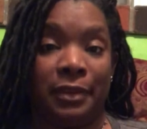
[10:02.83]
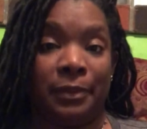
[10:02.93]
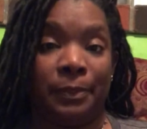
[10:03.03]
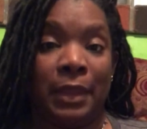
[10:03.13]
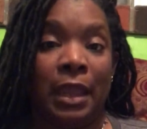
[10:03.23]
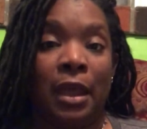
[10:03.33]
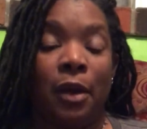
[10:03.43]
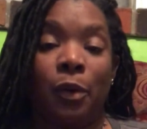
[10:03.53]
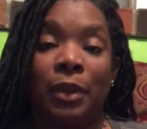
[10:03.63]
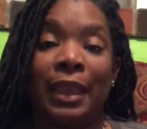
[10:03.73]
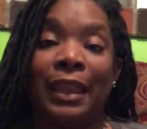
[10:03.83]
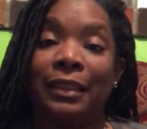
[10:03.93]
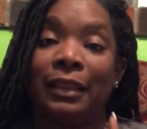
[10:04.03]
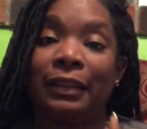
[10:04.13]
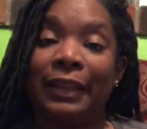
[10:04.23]
them. Okay,
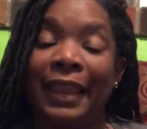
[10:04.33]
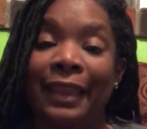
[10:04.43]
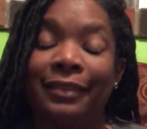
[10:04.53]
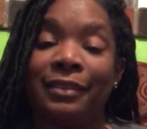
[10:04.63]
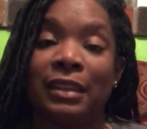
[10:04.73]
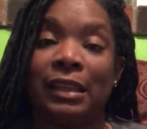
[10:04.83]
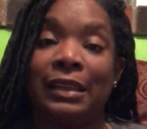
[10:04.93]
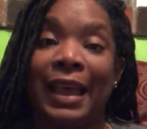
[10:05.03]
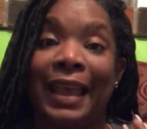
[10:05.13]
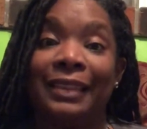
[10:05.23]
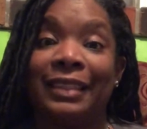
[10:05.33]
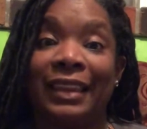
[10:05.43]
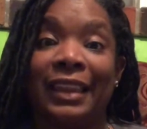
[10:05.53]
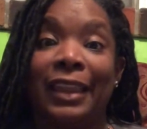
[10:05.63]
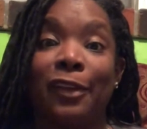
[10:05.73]
and the last thing I
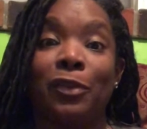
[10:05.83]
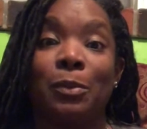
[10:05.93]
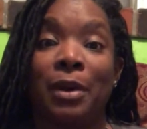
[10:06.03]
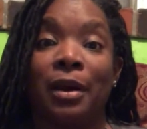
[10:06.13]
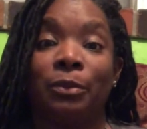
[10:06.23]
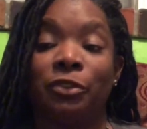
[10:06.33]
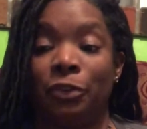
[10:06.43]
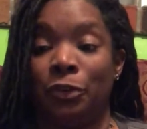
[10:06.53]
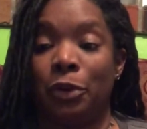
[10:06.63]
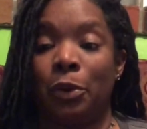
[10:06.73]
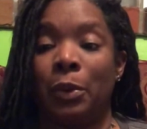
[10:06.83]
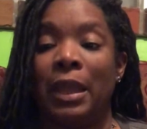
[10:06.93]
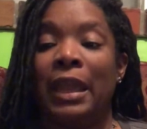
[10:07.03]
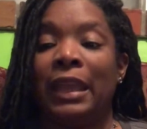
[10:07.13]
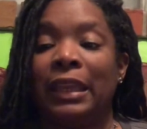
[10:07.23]
think every mom should know
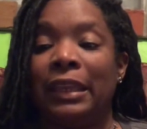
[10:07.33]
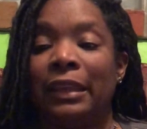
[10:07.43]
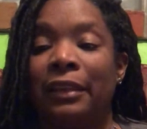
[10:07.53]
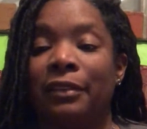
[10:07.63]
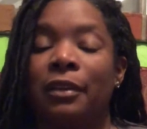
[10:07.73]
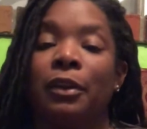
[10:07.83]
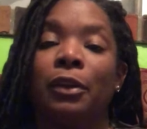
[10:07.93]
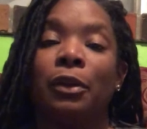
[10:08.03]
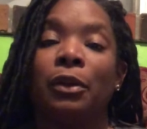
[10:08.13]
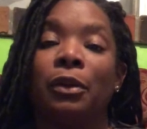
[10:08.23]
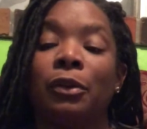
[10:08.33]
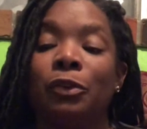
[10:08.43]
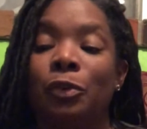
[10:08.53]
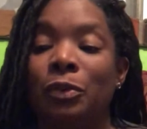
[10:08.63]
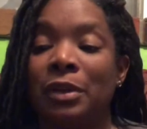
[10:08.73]
is
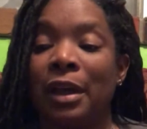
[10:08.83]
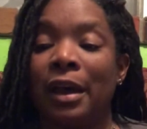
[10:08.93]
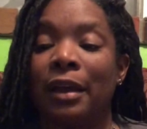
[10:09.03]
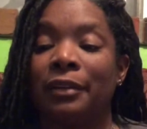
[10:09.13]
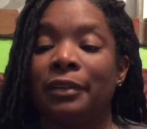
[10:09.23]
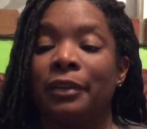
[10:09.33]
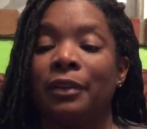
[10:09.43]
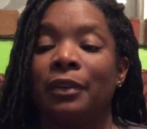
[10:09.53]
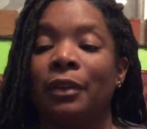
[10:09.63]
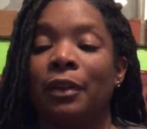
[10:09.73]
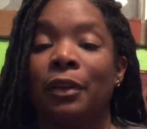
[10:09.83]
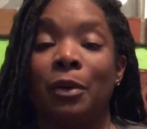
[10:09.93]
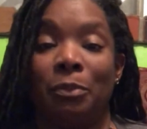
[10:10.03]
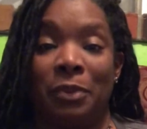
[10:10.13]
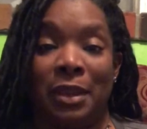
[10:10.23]
do not
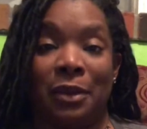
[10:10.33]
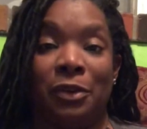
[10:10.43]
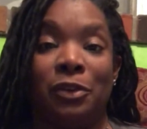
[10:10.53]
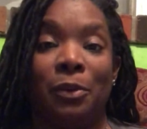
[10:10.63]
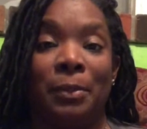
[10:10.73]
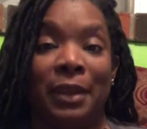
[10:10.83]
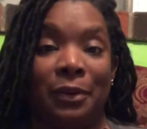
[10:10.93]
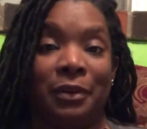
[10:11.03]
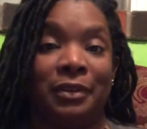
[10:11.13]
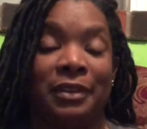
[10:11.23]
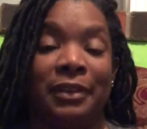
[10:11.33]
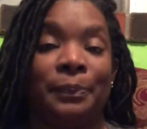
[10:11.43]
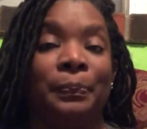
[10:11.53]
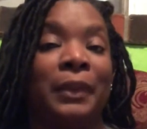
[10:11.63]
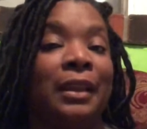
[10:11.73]
compare your parenting
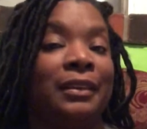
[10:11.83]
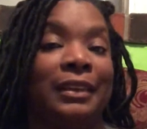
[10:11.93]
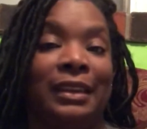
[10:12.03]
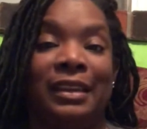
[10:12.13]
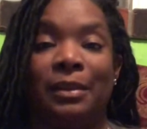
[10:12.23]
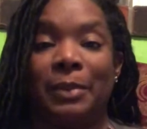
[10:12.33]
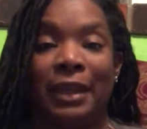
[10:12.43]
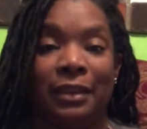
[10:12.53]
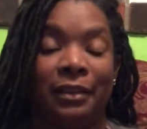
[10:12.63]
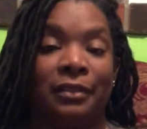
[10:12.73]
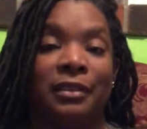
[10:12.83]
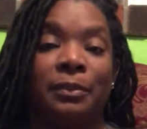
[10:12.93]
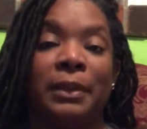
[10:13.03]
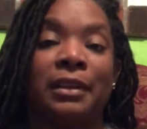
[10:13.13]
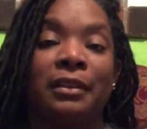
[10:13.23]
to anybody else's.
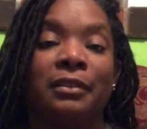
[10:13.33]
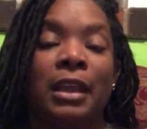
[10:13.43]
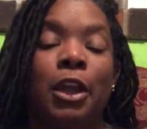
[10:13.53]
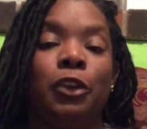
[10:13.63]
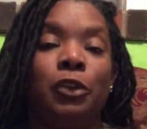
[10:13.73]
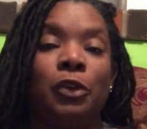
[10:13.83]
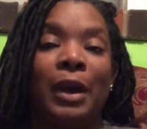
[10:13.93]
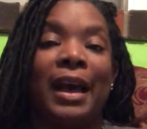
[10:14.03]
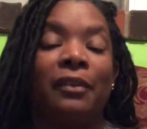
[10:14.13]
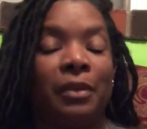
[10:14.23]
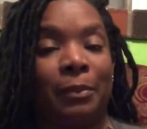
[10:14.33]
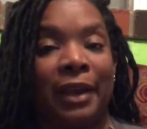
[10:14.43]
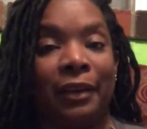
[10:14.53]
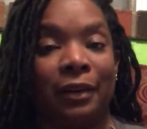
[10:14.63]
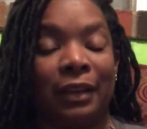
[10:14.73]
Because, you know, I've
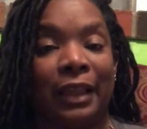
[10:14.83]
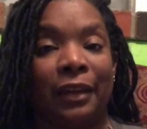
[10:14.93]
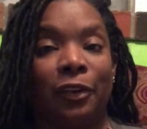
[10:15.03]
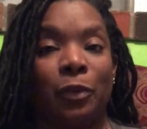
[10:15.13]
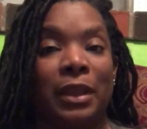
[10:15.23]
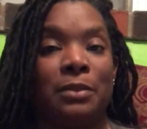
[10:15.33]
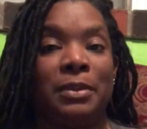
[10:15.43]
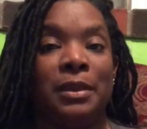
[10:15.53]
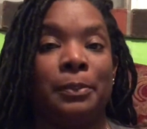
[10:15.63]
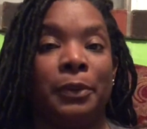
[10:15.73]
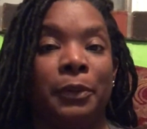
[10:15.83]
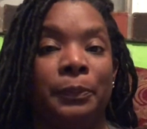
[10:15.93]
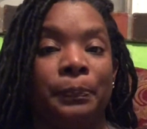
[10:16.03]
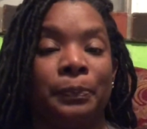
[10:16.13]
admired a lot of great people